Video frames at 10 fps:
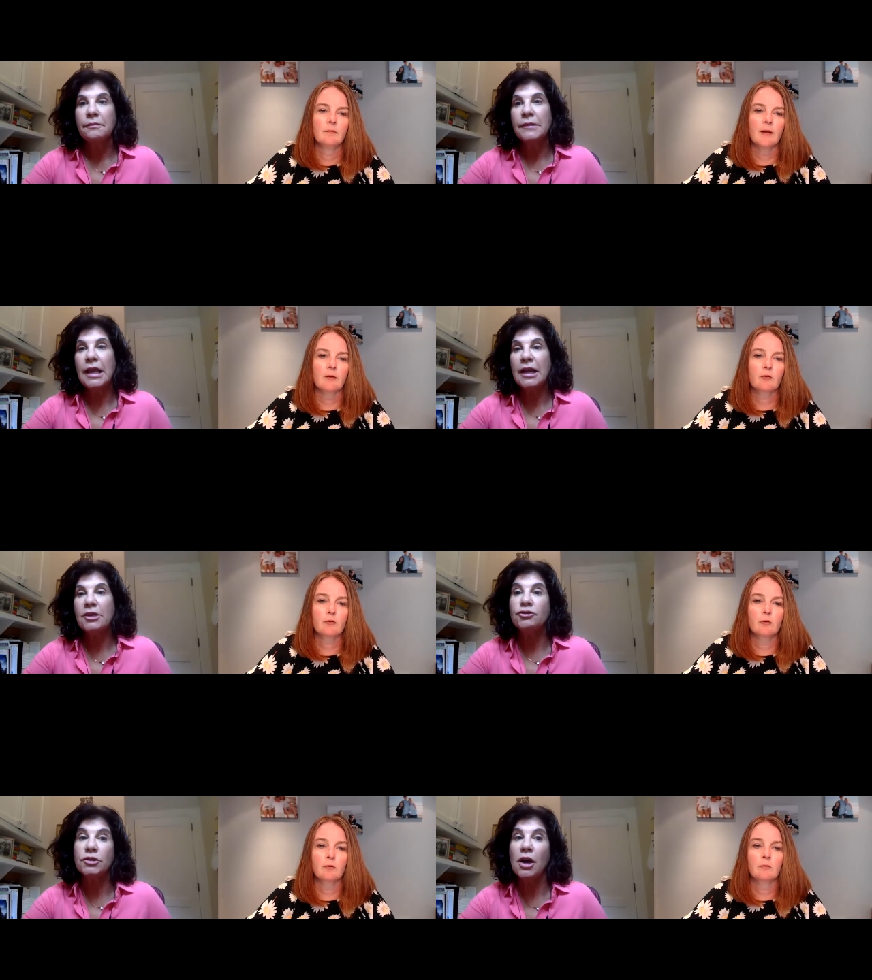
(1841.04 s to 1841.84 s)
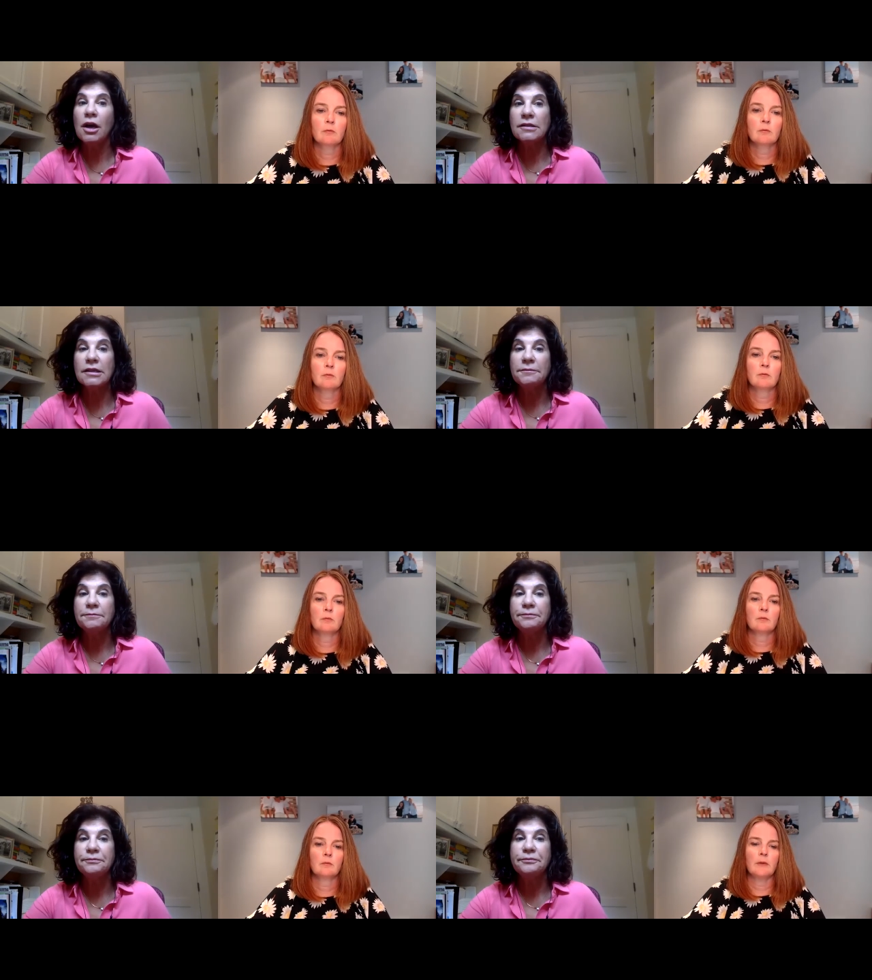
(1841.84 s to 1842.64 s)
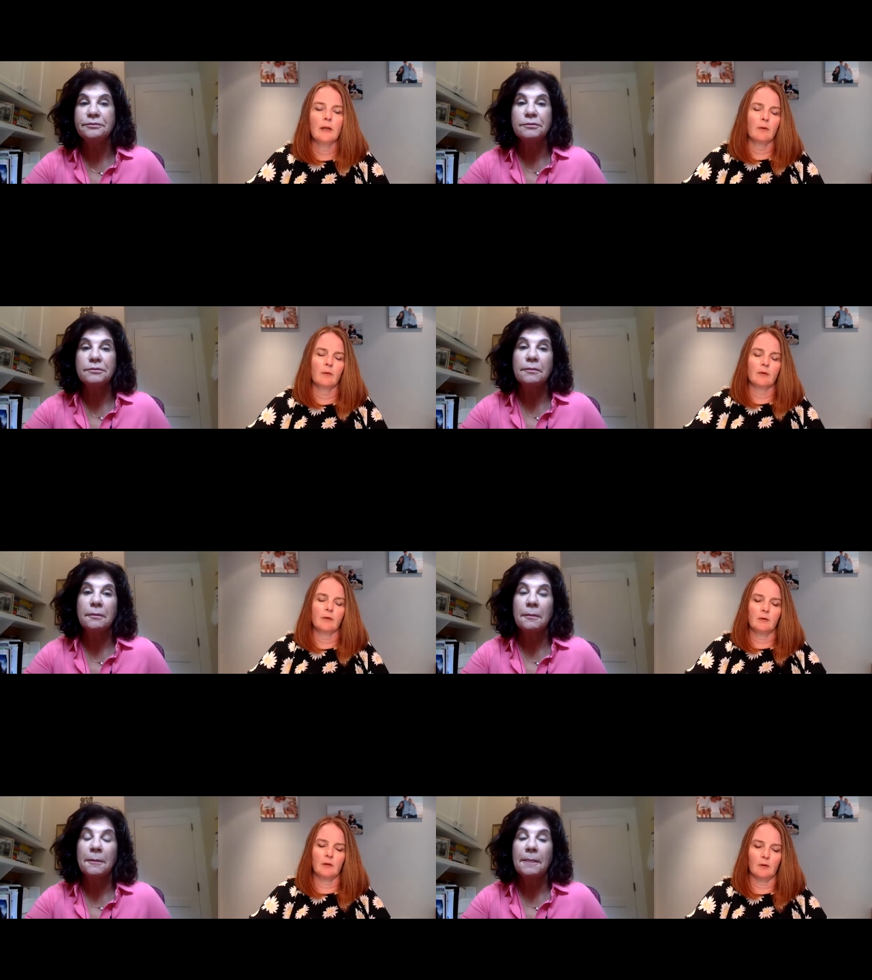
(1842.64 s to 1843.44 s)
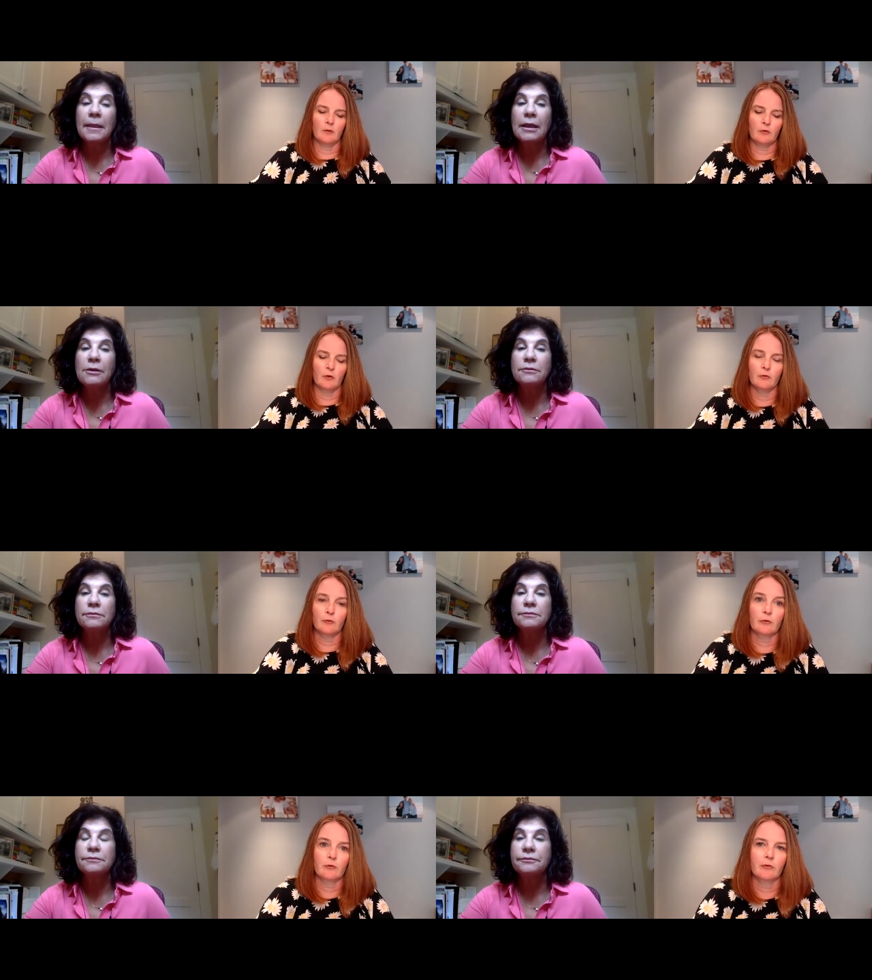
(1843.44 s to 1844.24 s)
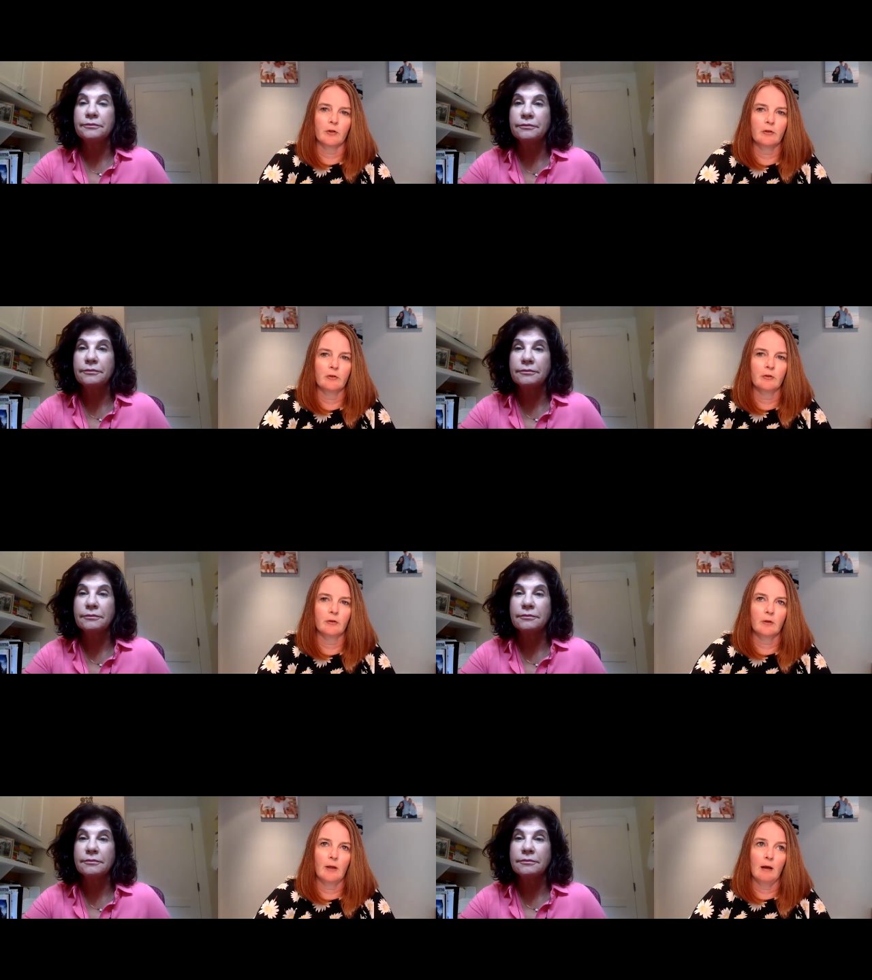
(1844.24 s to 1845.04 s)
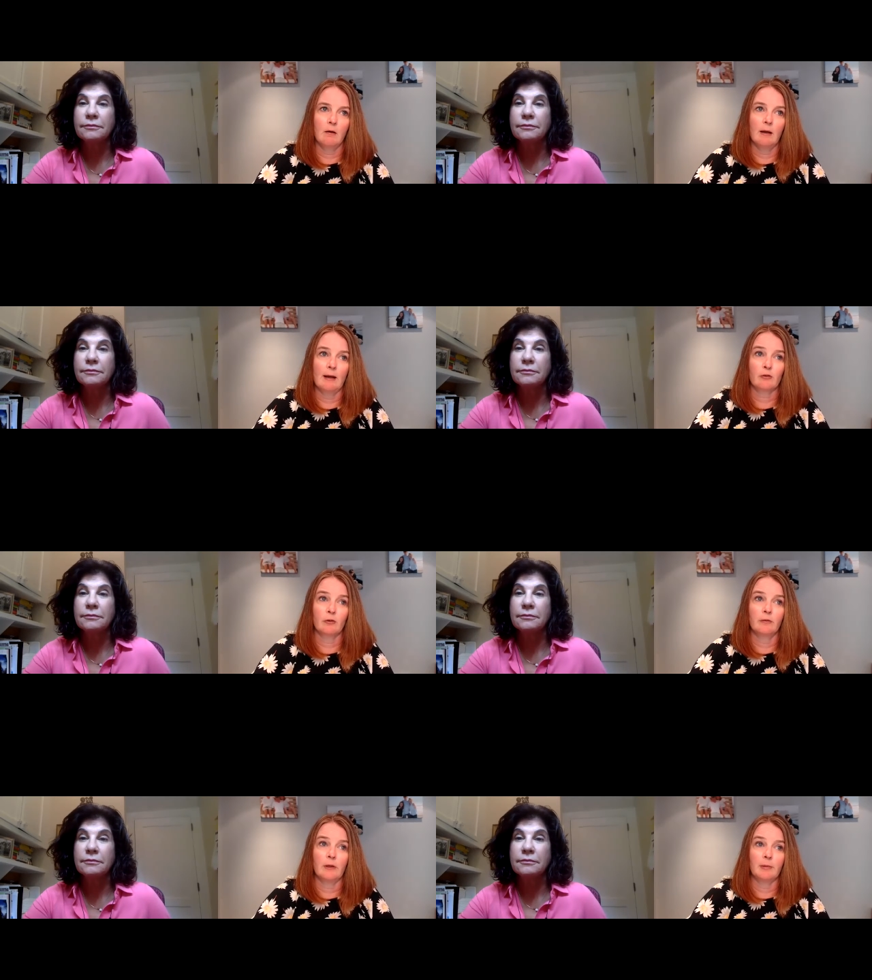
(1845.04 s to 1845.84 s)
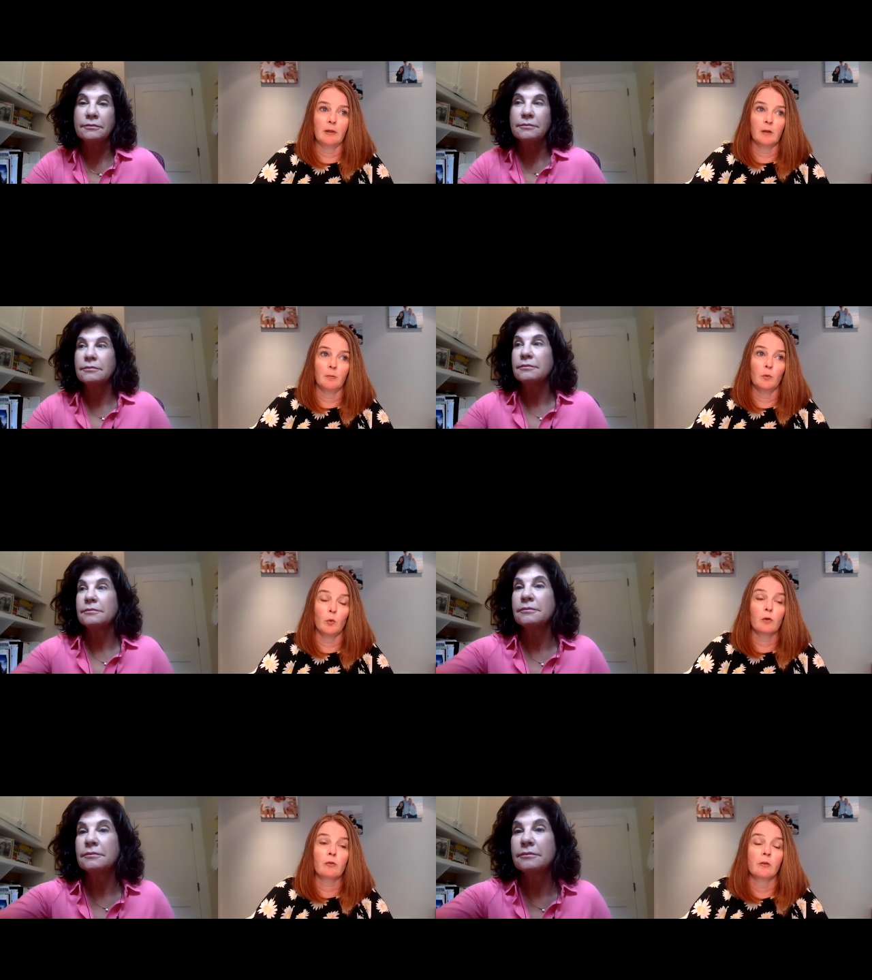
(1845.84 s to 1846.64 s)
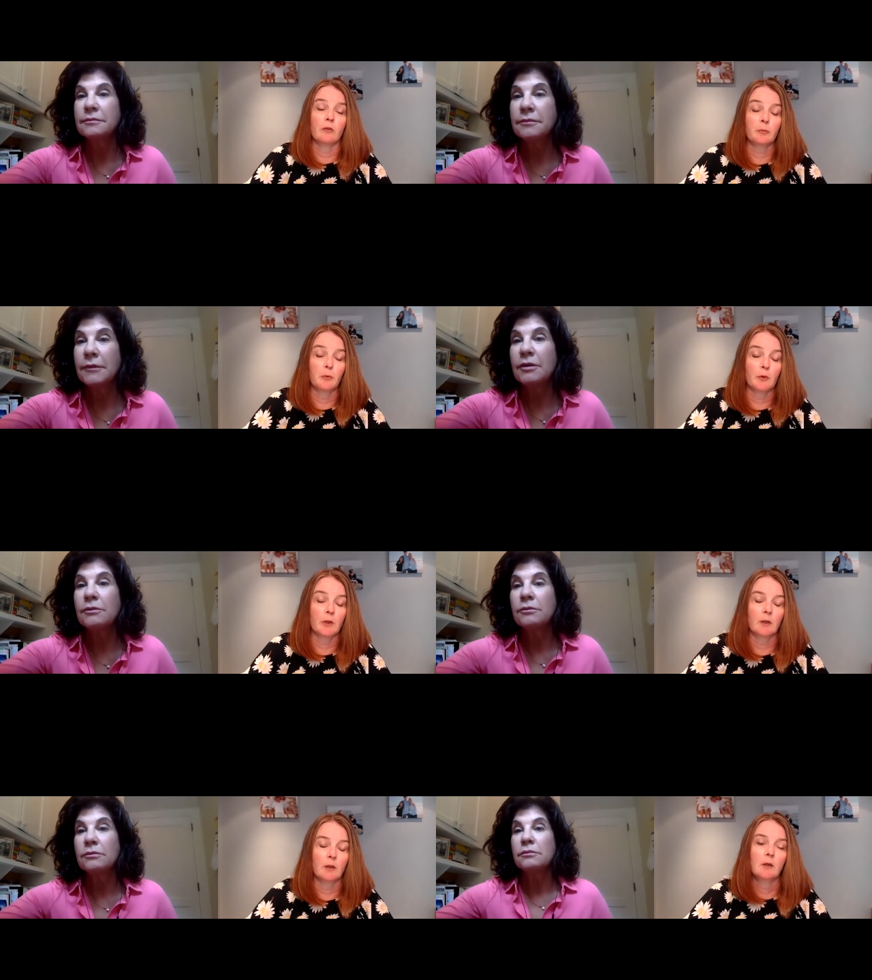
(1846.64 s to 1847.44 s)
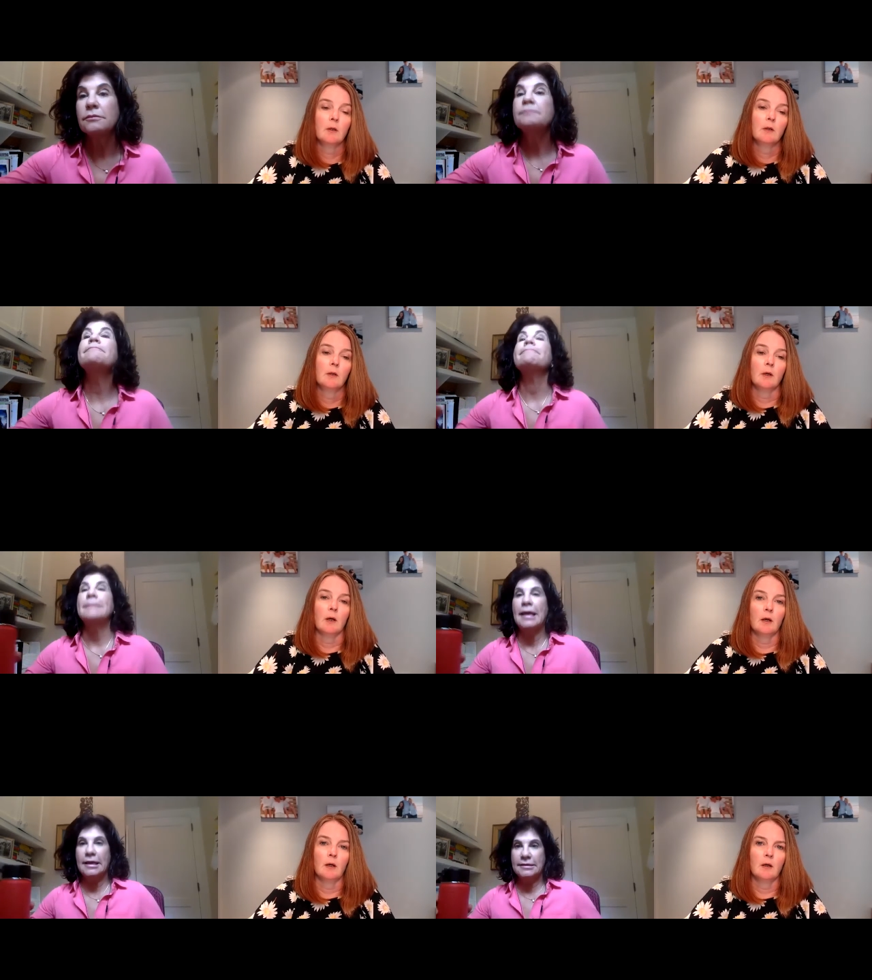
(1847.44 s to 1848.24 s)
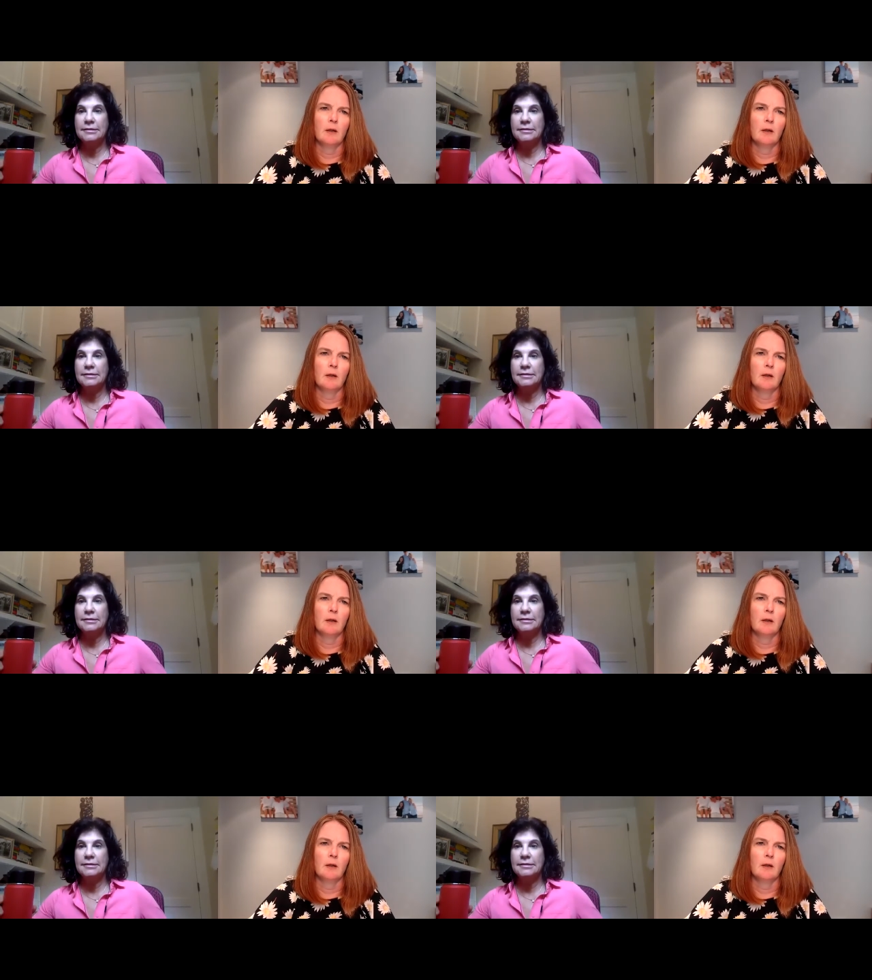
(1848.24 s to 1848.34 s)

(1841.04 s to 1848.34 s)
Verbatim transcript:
Speaker 1: that's that extra true. toxin.
Speaker 2: Yeah, well, yeah, there's all sorts of studies on how actually vaping could be worse than smoking. Uh, yes. Uh,